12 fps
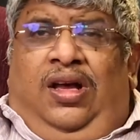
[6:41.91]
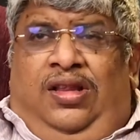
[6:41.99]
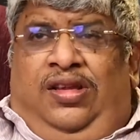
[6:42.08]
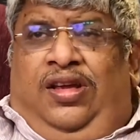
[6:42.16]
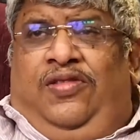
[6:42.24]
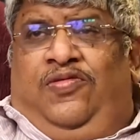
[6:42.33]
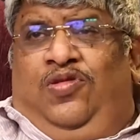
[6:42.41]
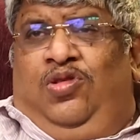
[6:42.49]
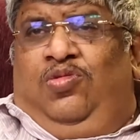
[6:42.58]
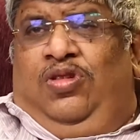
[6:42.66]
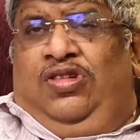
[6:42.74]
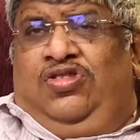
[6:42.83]
and
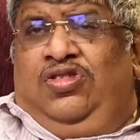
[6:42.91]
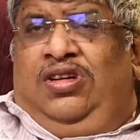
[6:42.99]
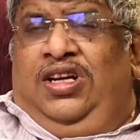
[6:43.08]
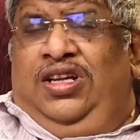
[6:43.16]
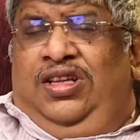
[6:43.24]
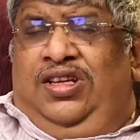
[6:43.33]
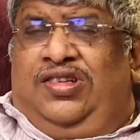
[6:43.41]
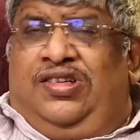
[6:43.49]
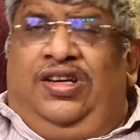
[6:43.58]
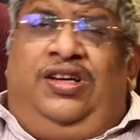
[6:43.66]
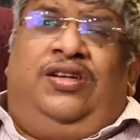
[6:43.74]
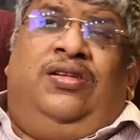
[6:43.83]
therefore wants to clean the
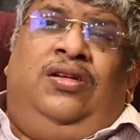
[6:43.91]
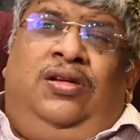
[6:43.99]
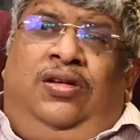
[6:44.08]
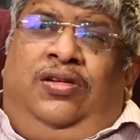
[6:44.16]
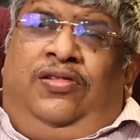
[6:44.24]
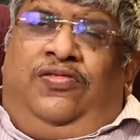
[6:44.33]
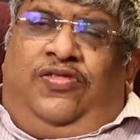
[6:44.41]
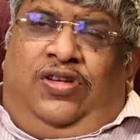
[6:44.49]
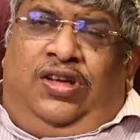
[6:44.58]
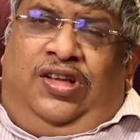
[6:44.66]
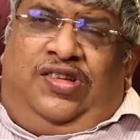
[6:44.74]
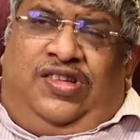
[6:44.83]
state
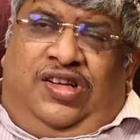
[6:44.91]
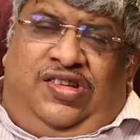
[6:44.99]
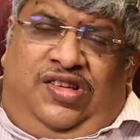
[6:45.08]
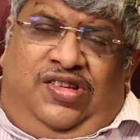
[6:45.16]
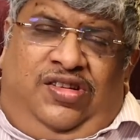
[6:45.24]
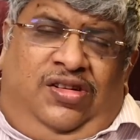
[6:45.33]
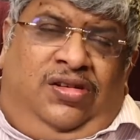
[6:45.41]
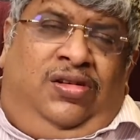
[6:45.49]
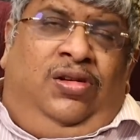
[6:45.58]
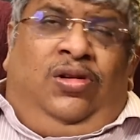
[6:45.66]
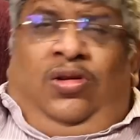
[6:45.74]
for his successor,